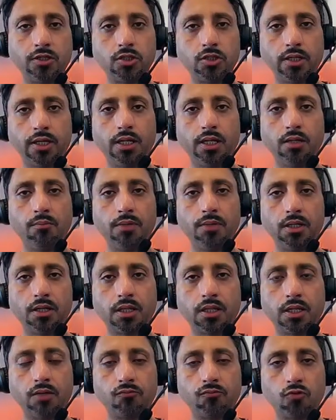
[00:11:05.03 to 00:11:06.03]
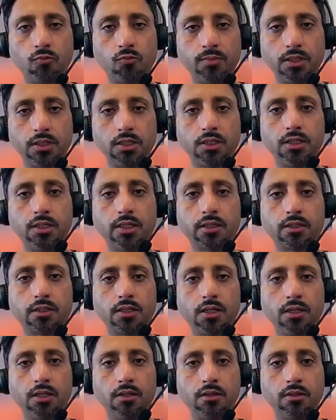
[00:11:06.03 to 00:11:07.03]
elements have to be
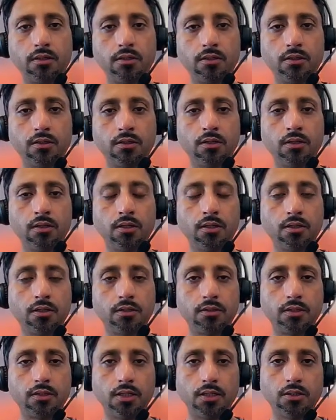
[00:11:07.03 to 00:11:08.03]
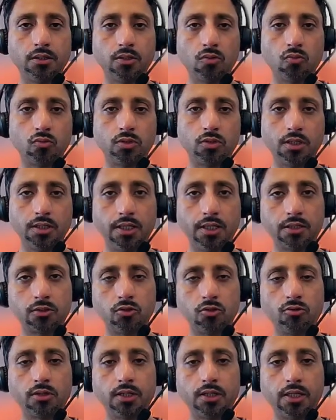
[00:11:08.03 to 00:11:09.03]
deducted, then you deduct
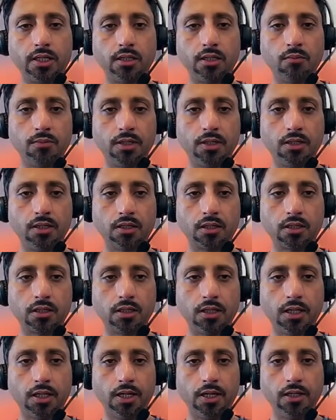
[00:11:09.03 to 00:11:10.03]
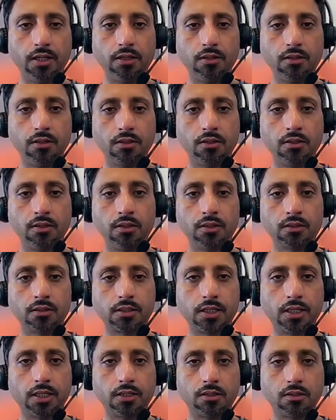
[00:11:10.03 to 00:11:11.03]
those elements and
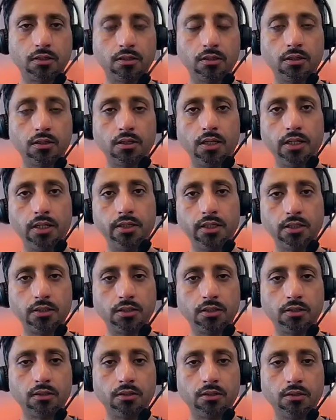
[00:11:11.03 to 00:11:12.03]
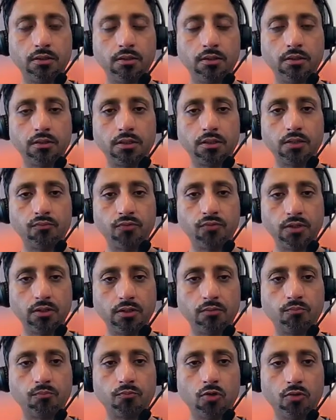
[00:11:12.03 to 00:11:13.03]
get another different
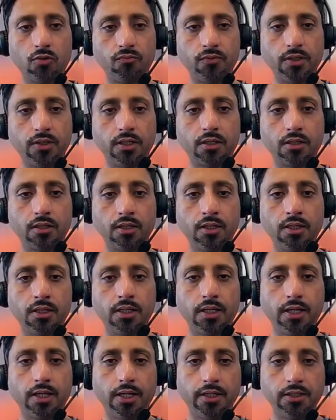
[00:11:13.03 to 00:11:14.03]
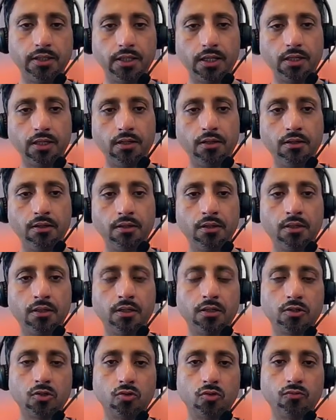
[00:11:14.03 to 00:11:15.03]
profit, and then
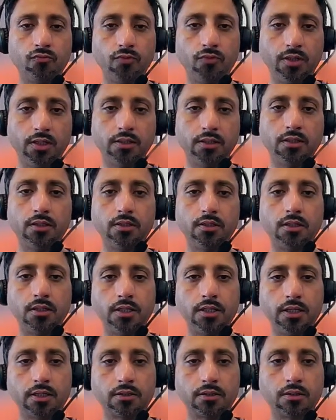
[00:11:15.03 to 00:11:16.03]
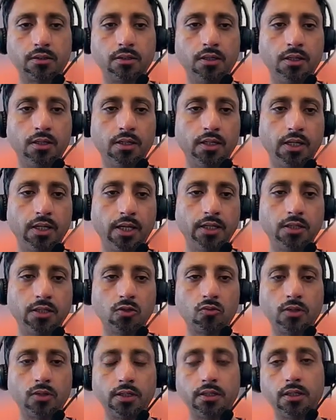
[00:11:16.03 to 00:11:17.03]
you further deduct and you
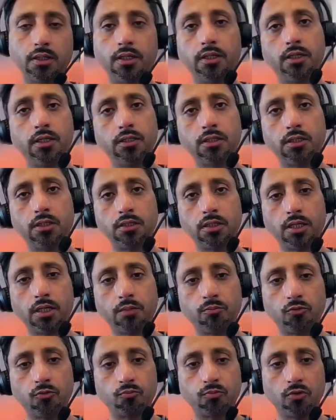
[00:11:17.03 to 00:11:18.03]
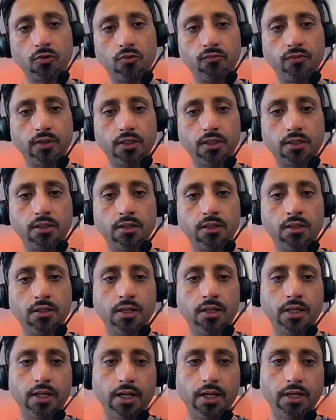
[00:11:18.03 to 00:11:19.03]
get another type of profit,
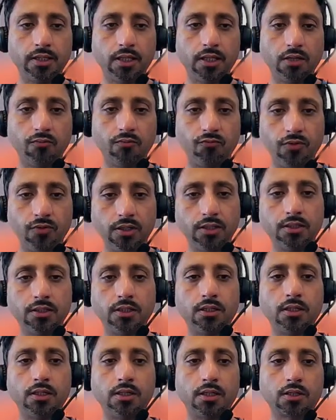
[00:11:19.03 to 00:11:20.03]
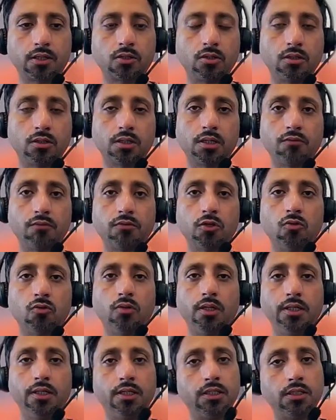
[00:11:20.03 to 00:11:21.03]
and then further deduction gives you
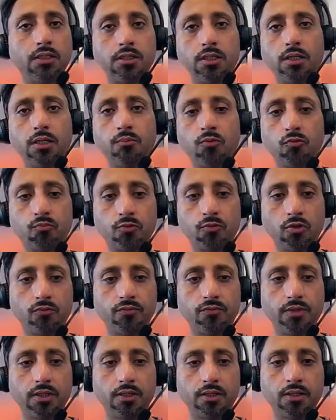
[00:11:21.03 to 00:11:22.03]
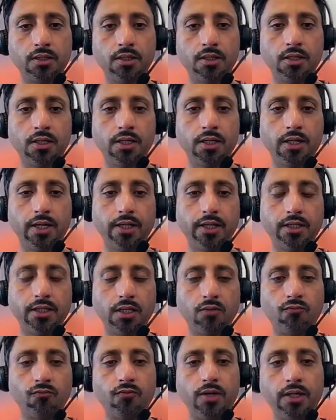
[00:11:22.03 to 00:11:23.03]
another type of profit, and then
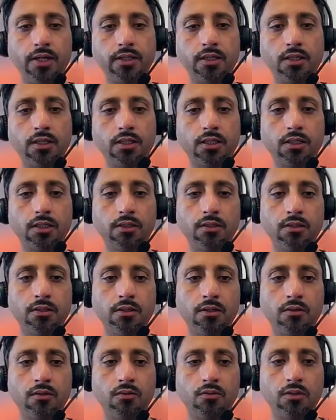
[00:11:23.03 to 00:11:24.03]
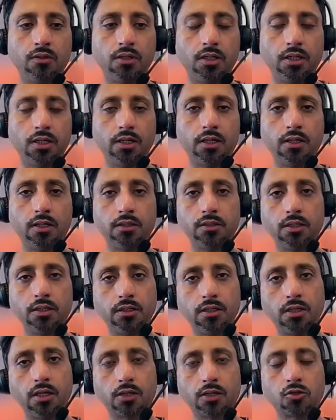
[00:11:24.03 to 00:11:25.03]
finally the
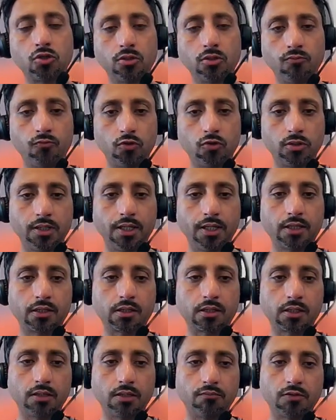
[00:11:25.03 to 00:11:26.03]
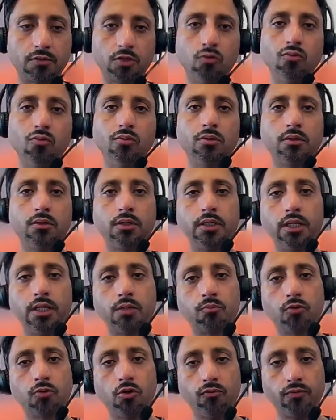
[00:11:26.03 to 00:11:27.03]
deduction for tax gives you net
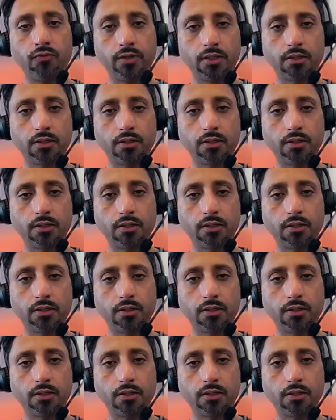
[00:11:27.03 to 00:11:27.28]
profit.